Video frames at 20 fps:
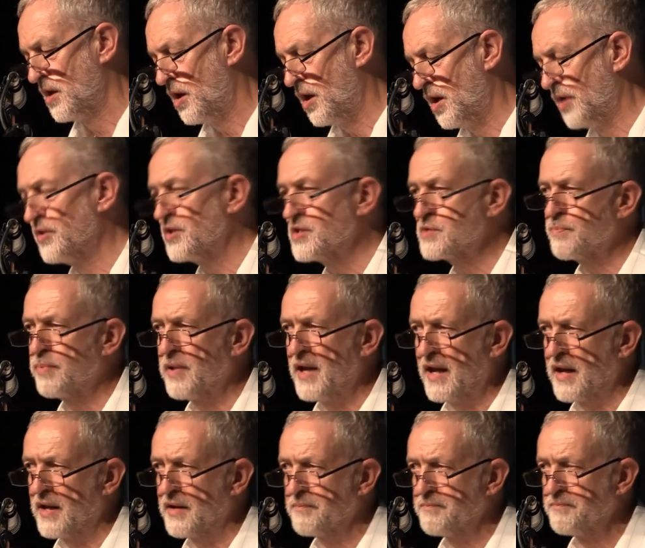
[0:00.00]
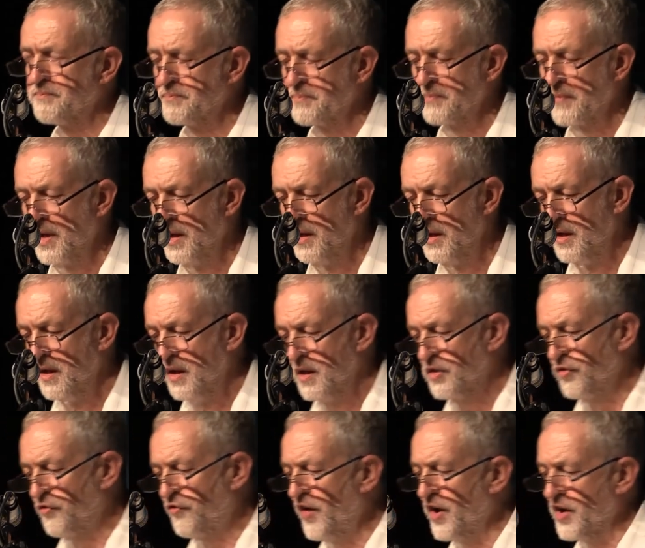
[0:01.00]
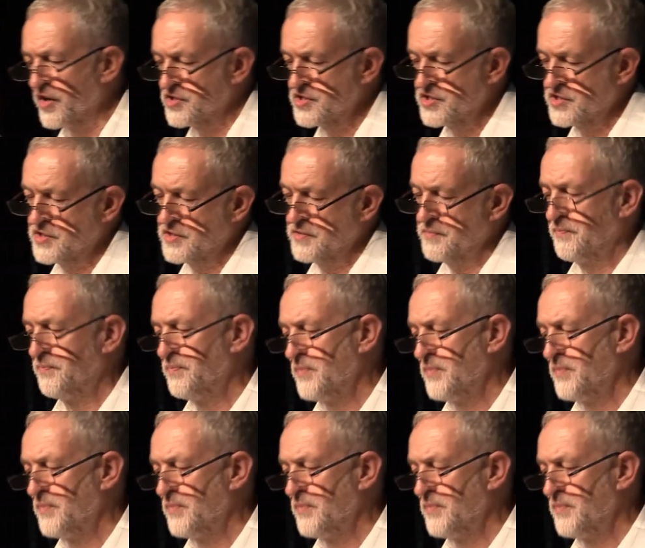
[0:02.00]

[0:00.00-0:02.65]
on this planet. The first,